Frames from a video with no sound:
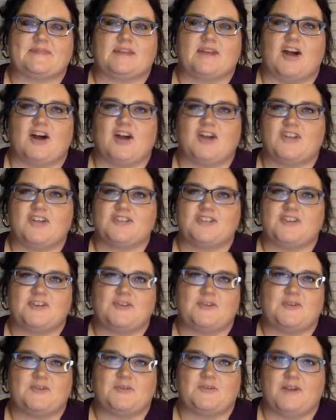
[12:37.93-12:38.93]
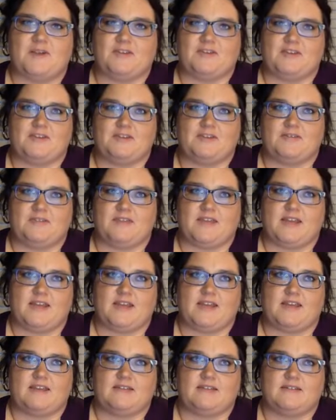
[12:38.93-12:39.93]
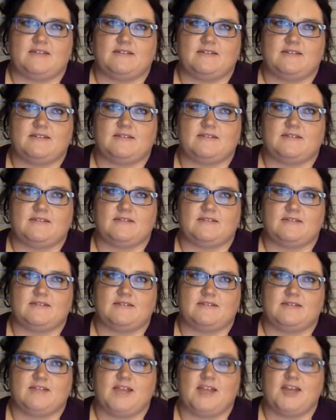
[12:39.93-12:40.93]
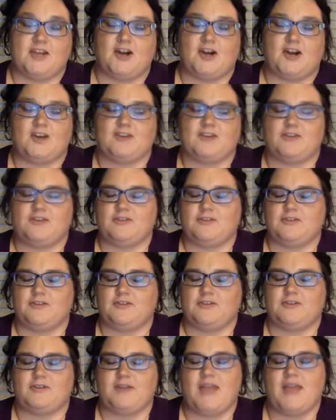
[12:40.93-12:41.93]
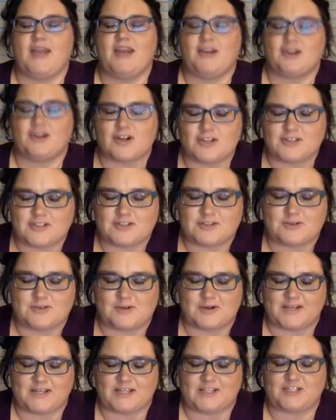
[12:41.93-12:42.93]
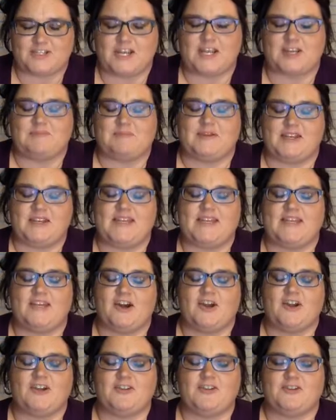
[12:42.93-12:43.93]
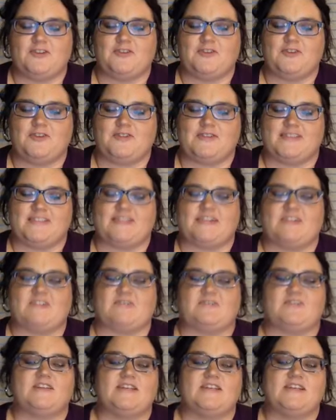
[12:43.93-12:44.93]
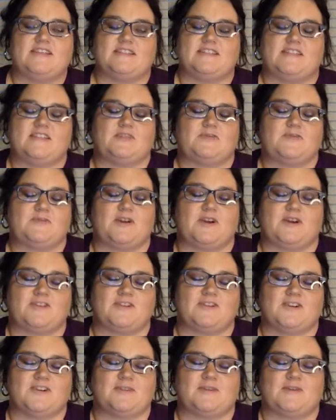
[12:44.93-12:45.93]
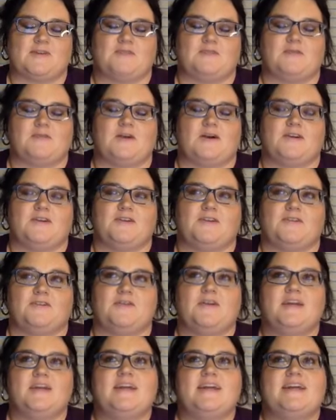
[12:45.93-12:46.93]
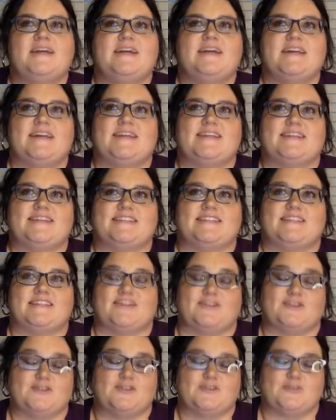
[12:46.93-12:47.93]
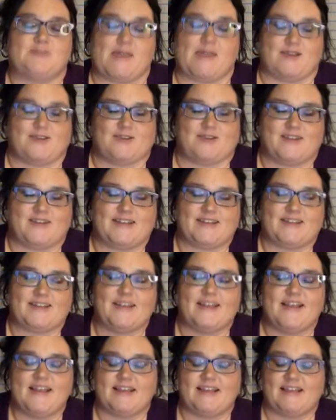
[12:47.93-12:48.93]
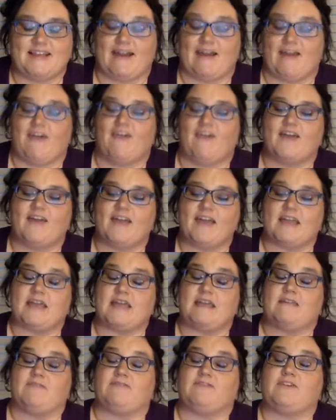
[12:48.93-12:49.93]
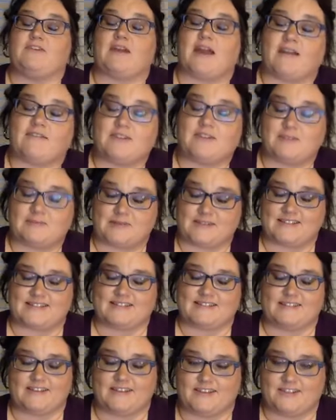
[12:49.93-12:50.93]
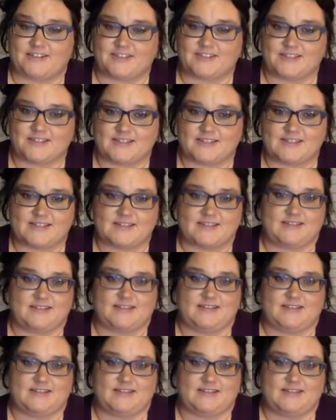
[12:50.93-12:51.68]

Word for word: also a well-known thing in Honolulu and across the Hawaiian chain, but in Honolulu itself, since we are talking about Oahu, is Leonard's Bakery. Now, if you haven't been to Leonard's,